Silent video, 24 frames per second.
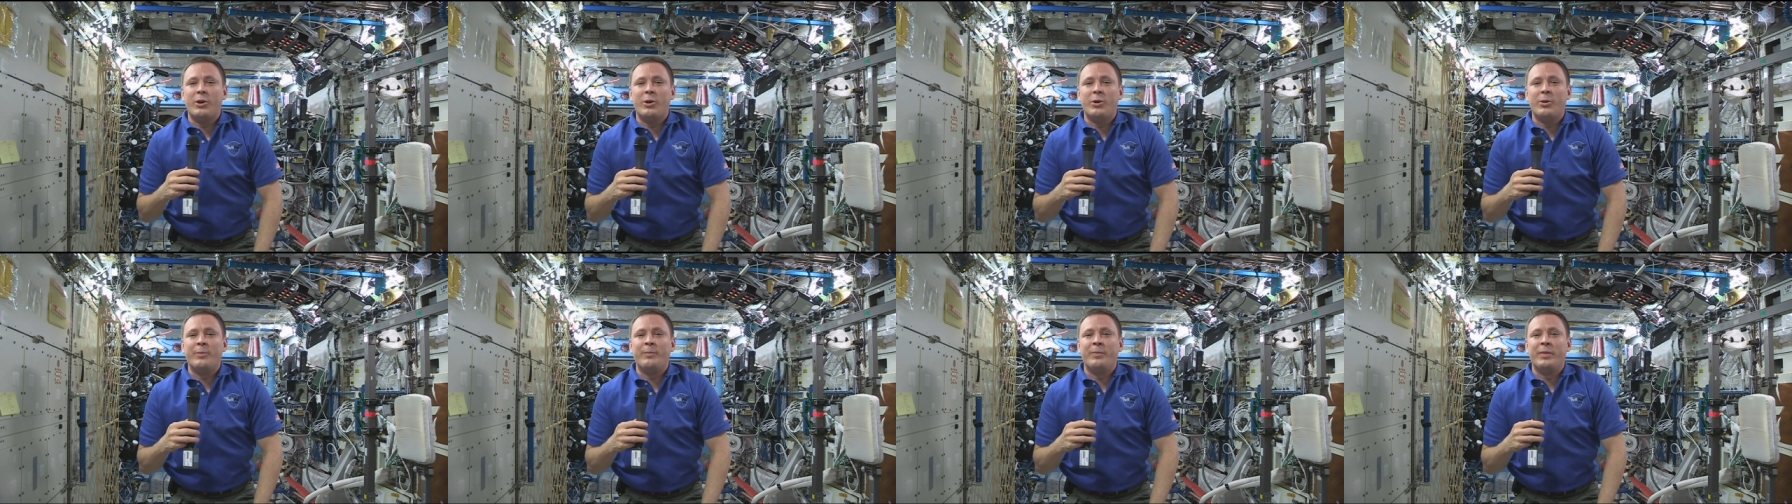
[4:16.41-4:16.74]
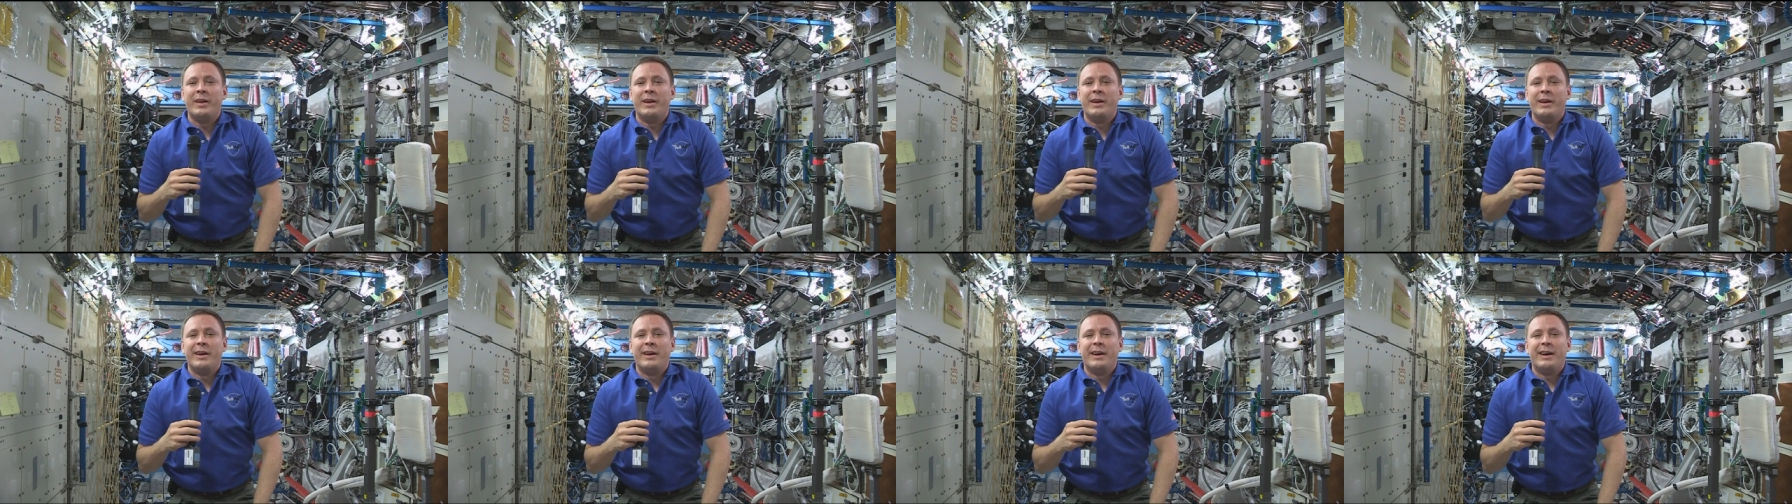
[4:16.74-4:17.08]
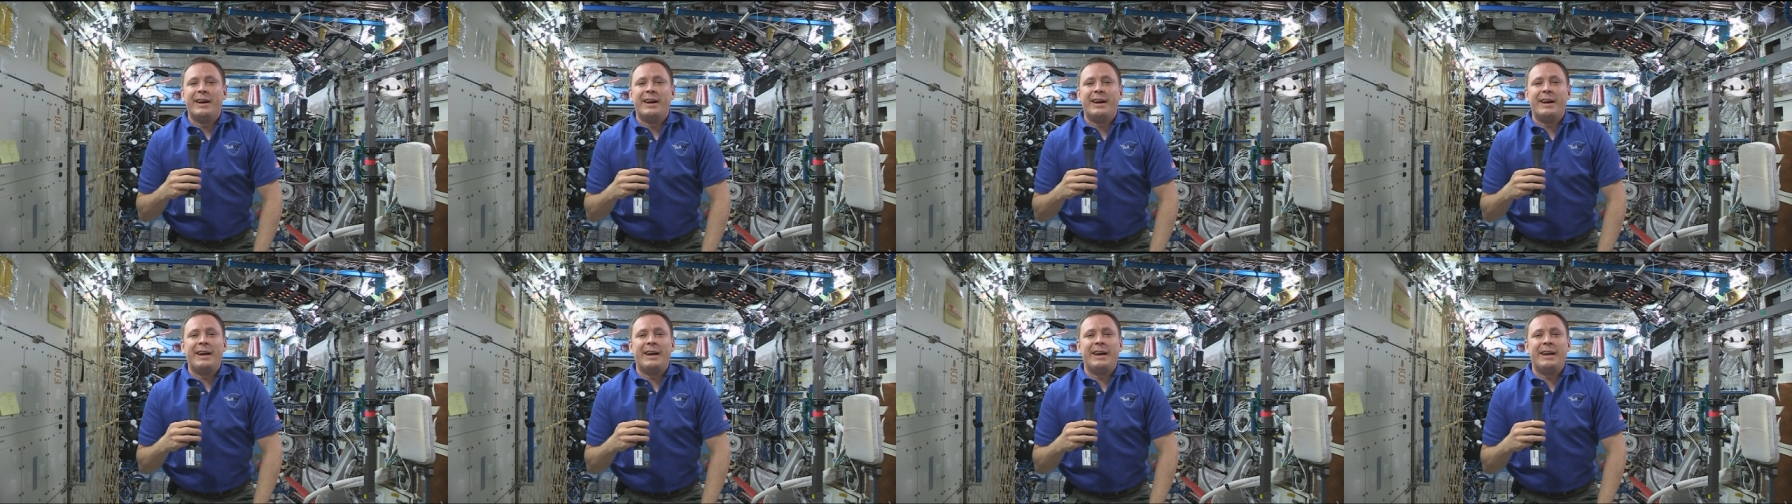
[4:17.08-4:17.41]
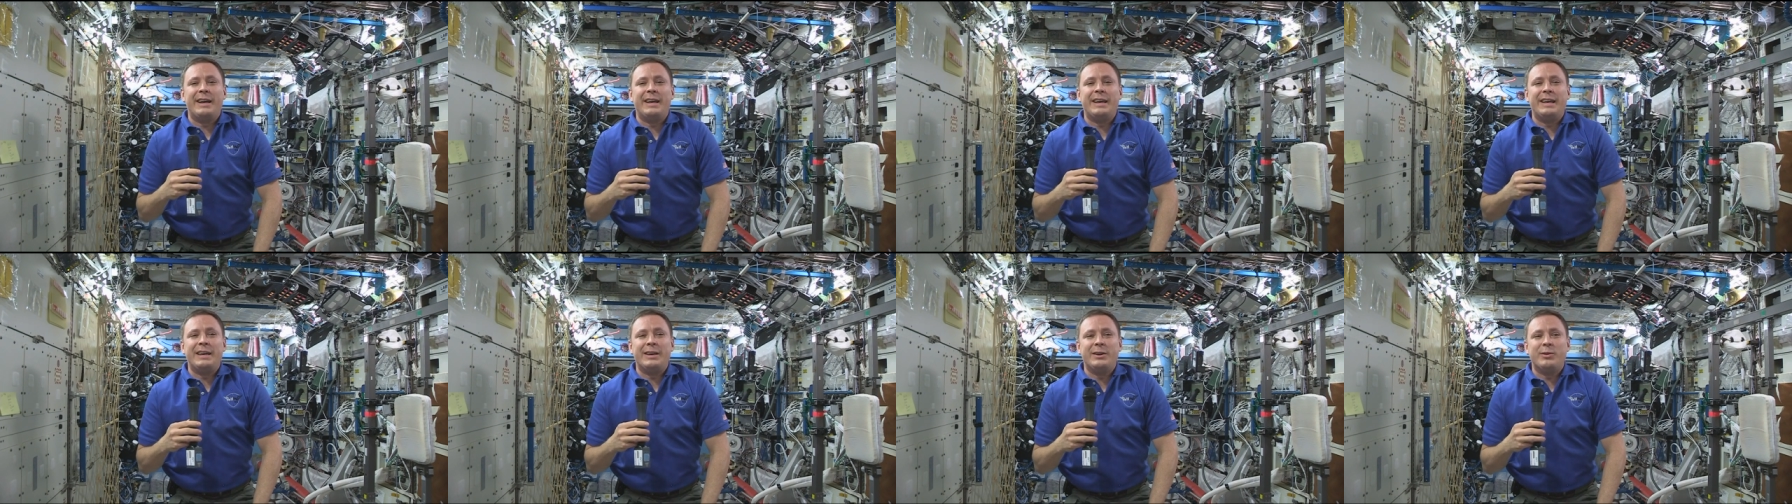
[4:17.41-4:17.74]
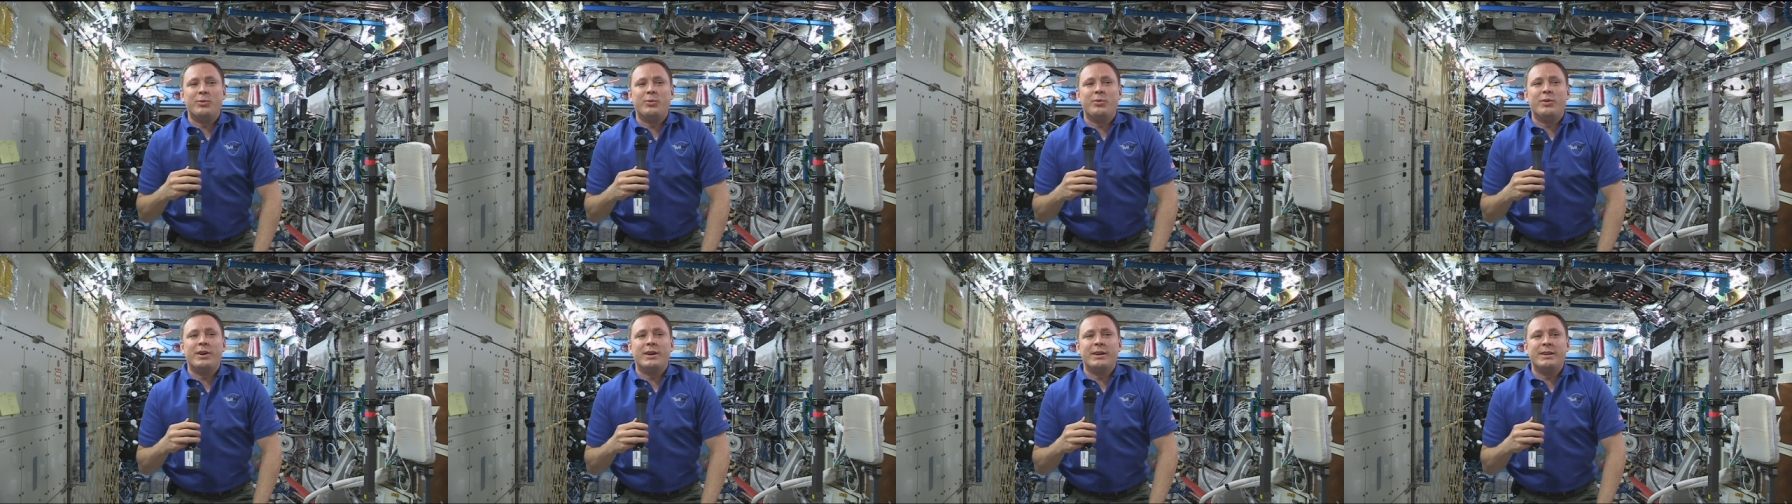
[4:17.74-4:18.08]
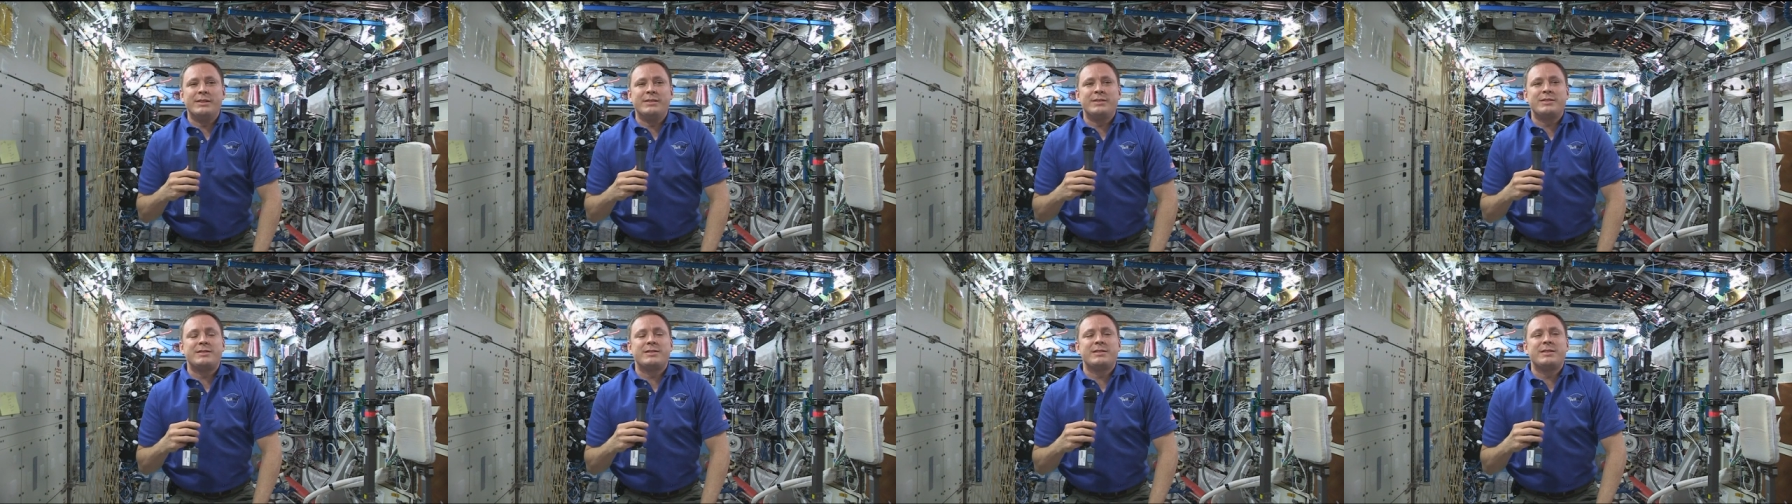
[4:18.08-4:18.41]
home. Uh, it
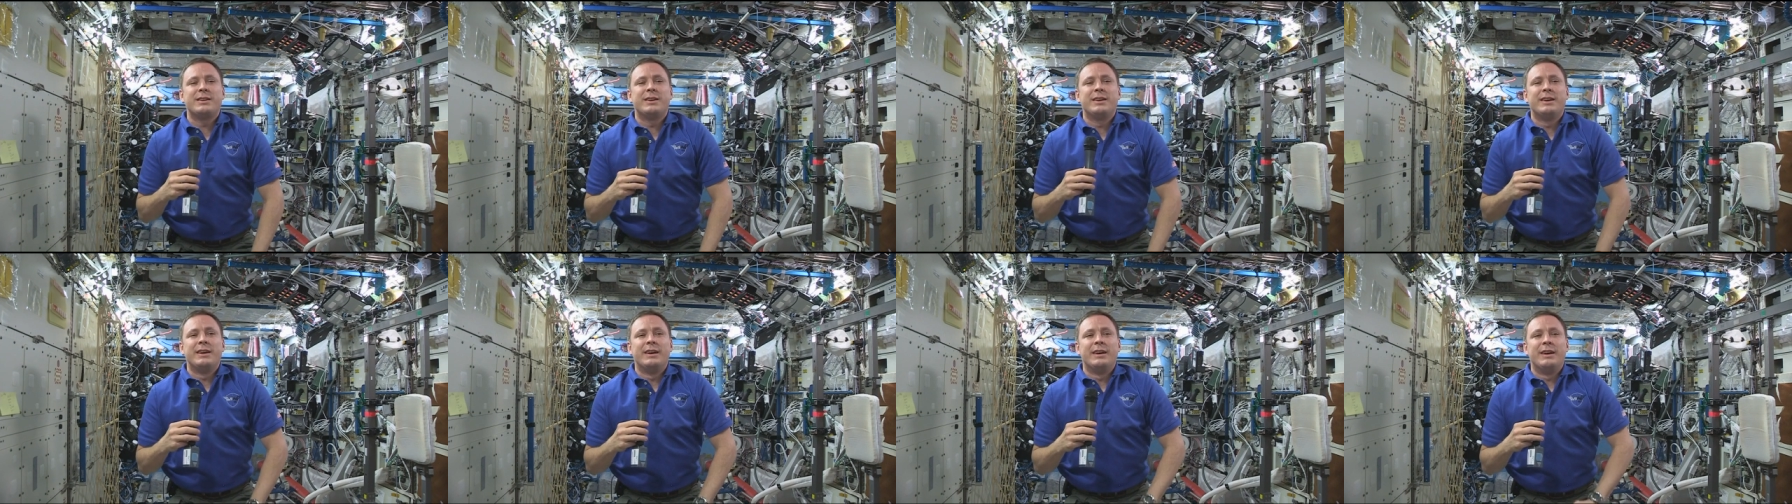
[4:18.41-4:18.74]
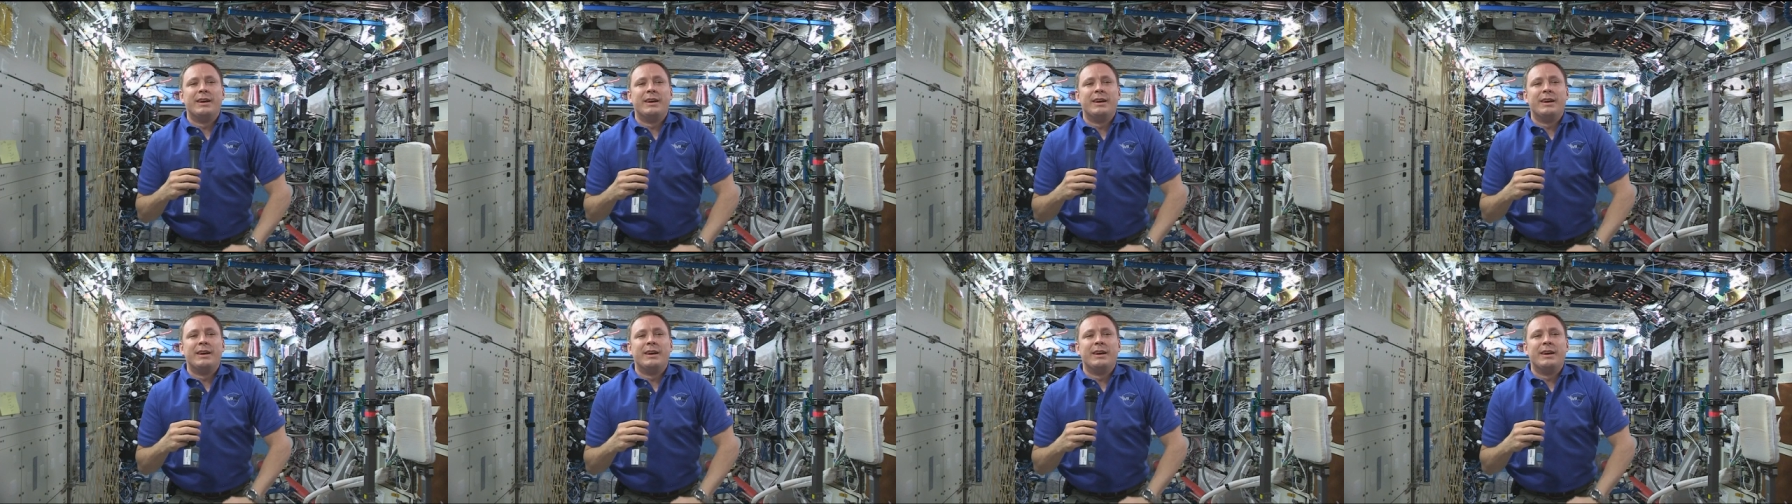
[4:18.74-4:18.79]
was